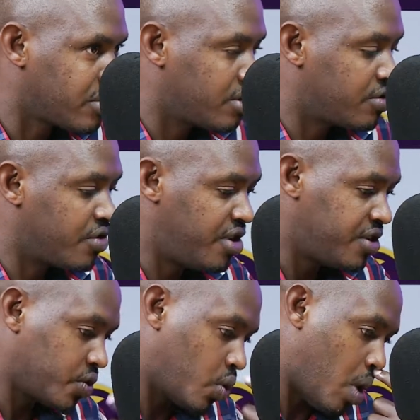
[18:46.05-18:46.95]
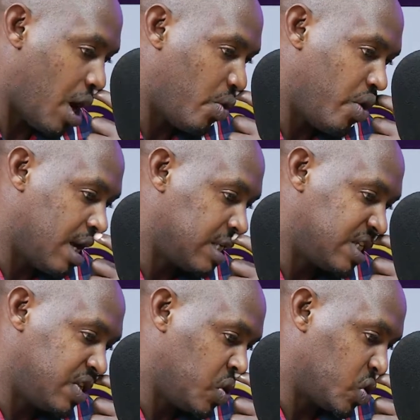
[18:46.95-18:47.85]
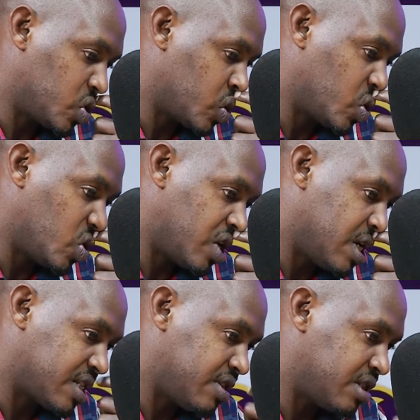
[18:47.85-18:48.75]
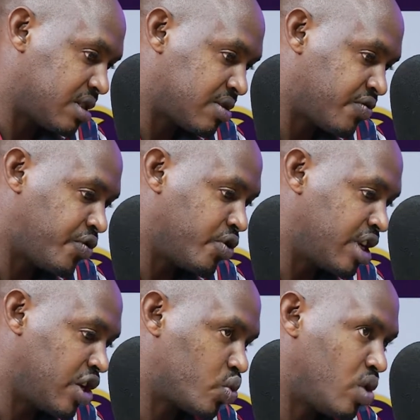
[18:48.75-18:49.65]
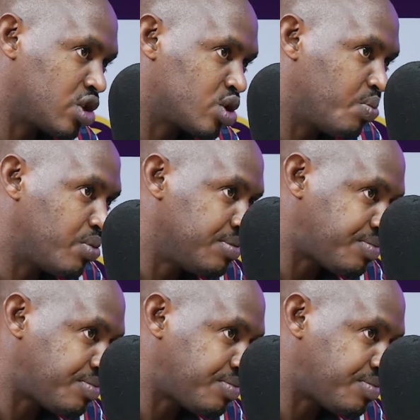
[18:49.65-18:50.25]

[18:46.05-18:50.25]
So this is why we had, to conduct this 4 days workshop.